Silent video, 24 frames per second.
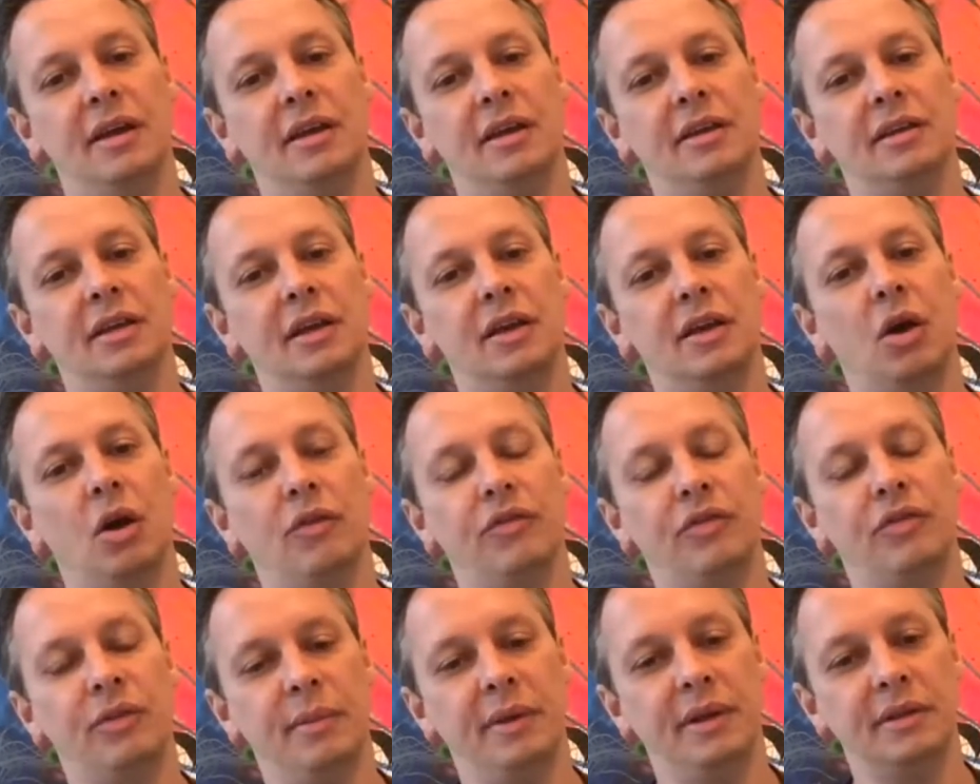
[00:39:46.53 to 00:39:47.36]
in the
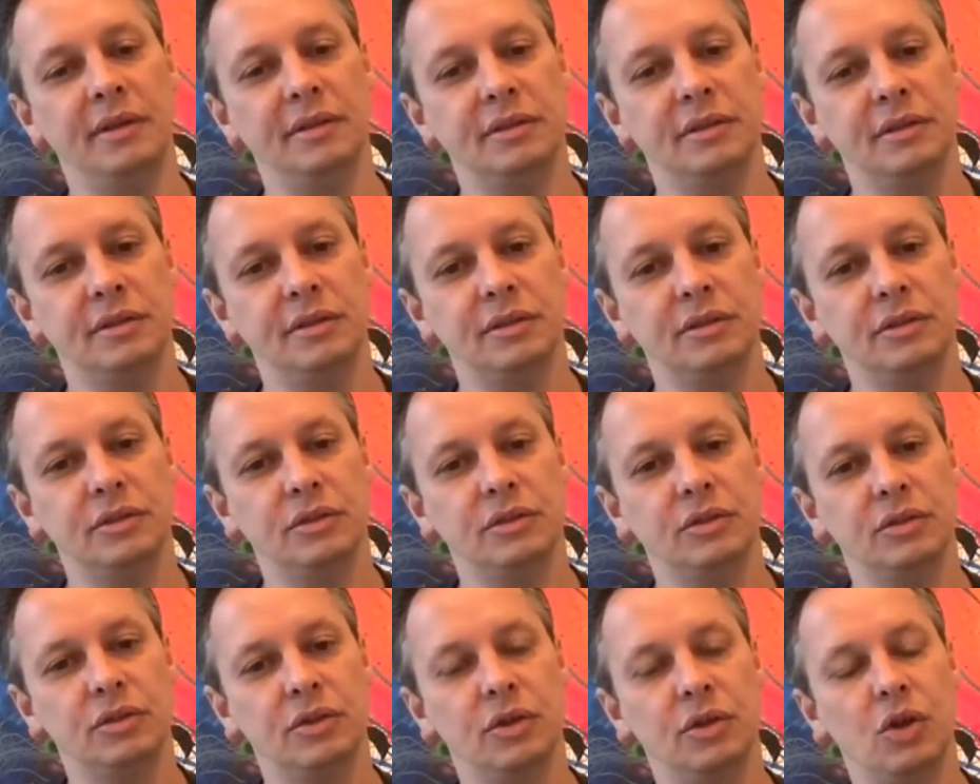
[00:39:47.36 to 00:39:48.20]
government
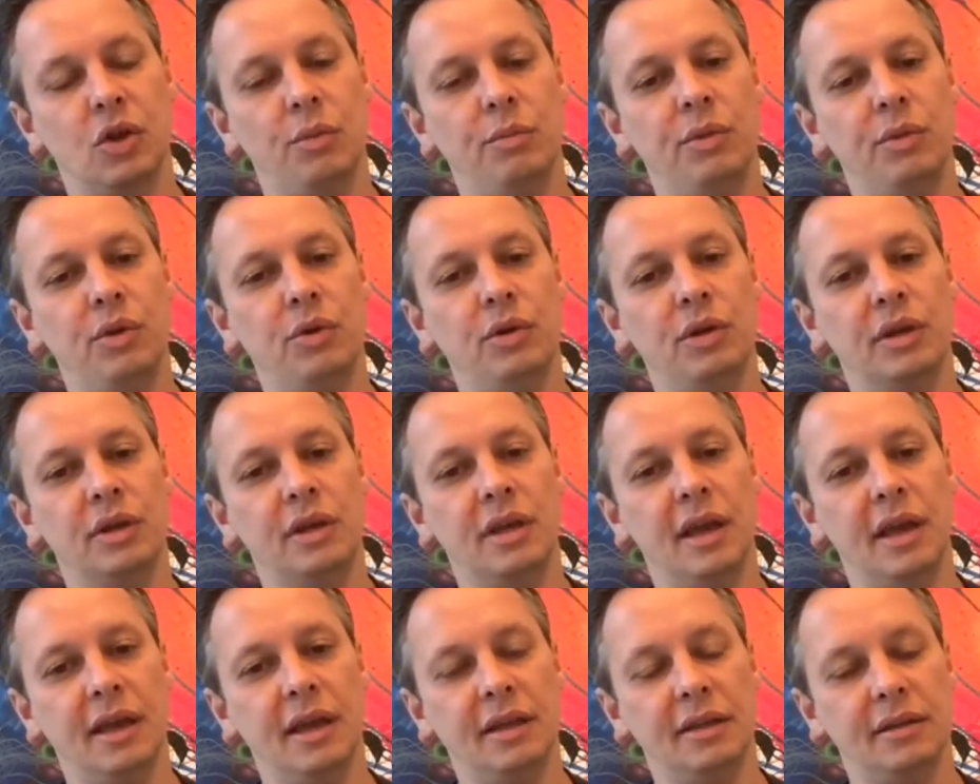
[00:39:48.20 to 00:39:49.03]
to
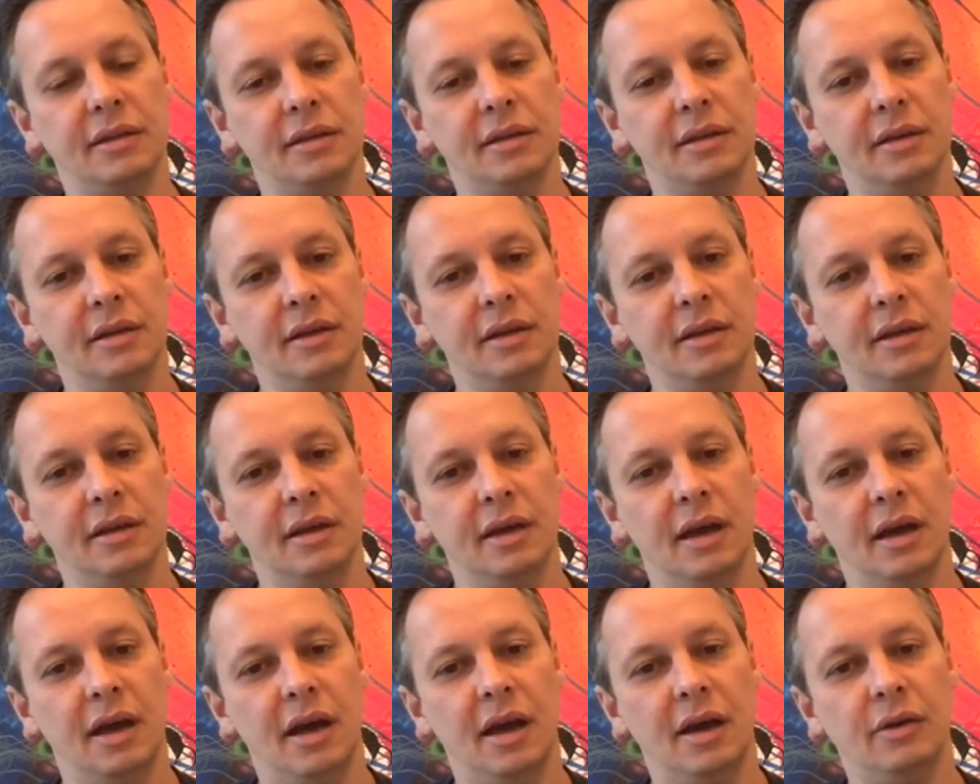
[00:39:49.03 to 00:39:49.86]
communicate
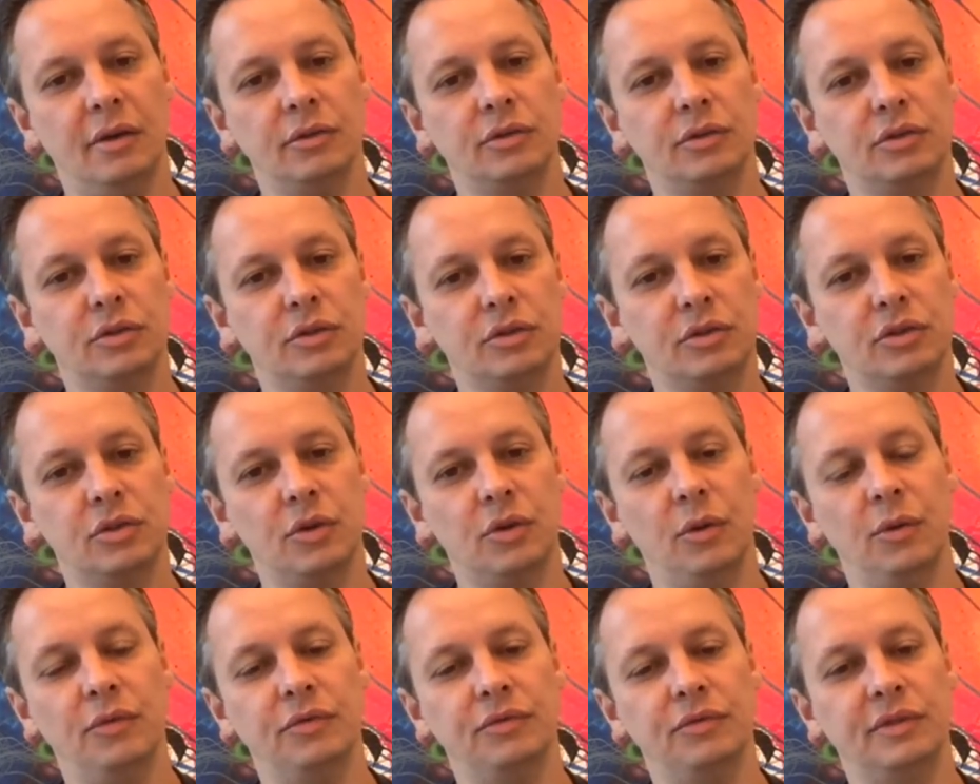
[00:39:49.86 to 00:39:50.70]
how to
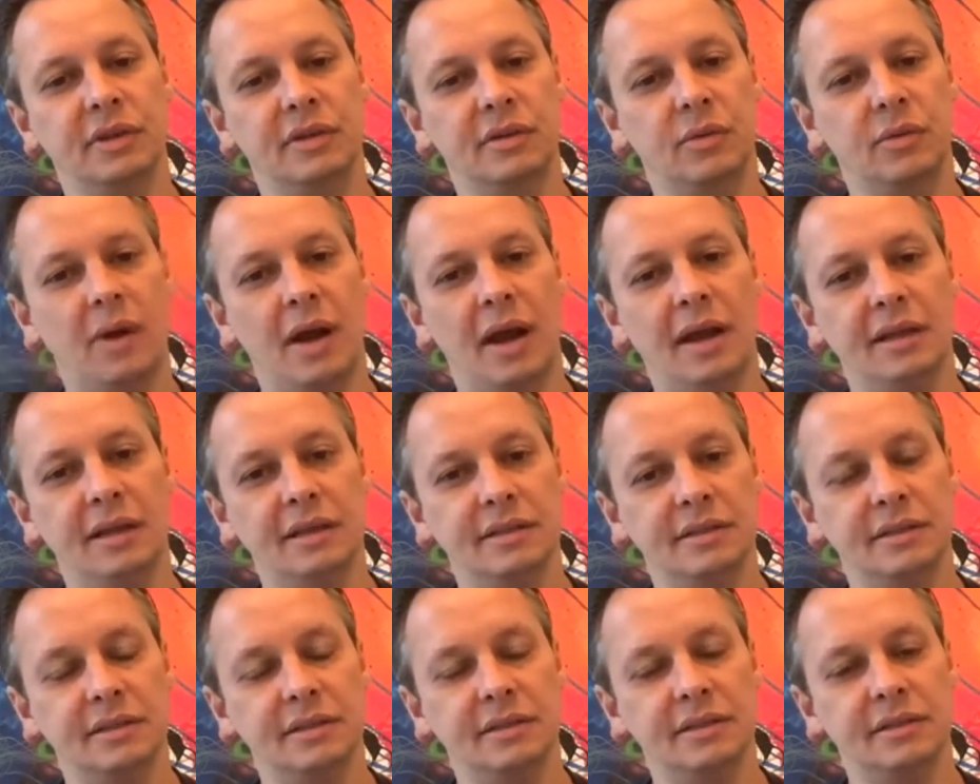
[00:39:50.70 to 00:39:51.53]
solve the
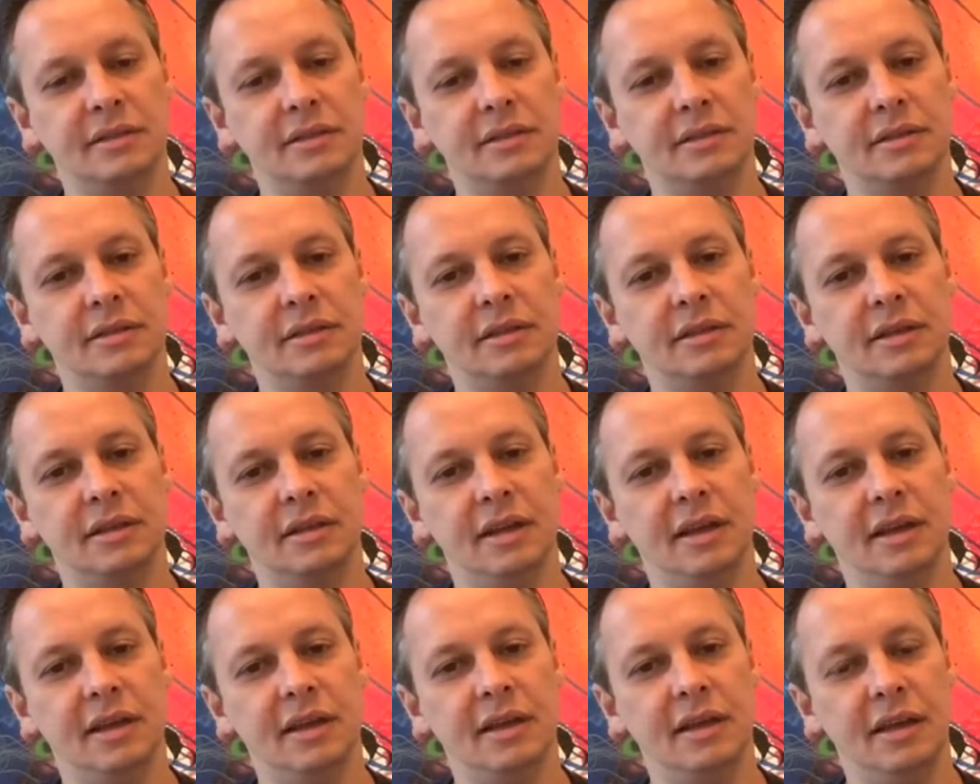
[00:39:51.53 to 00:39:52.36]
crisis
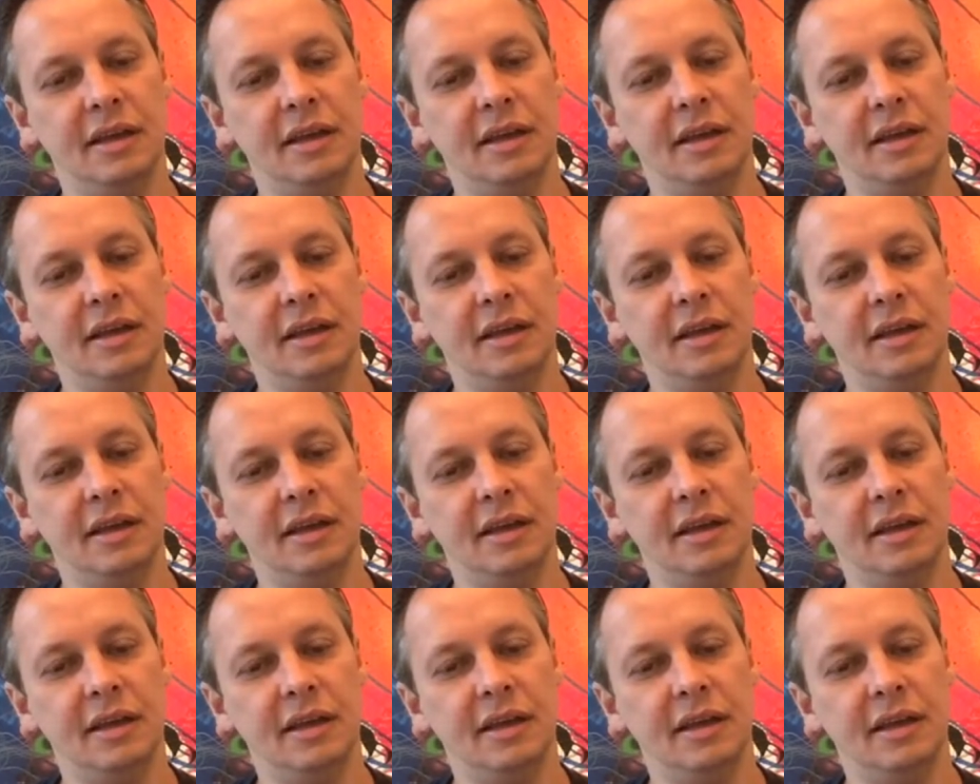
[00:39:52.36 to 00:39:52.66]
mm. if